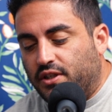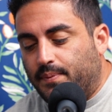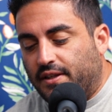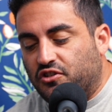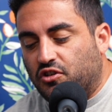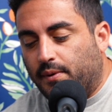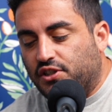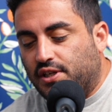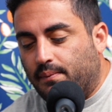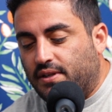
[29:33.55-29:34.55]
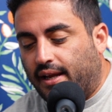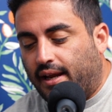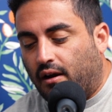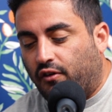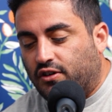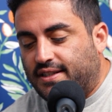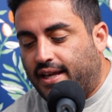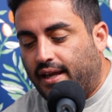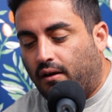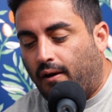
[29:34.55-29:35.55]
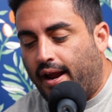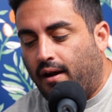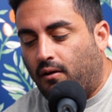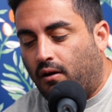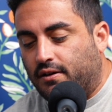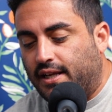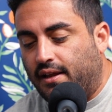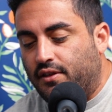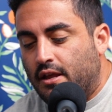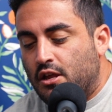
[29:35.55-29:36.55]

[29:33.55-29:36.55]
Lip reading: We spend so much time taking care of our skin, our hair, our teeth.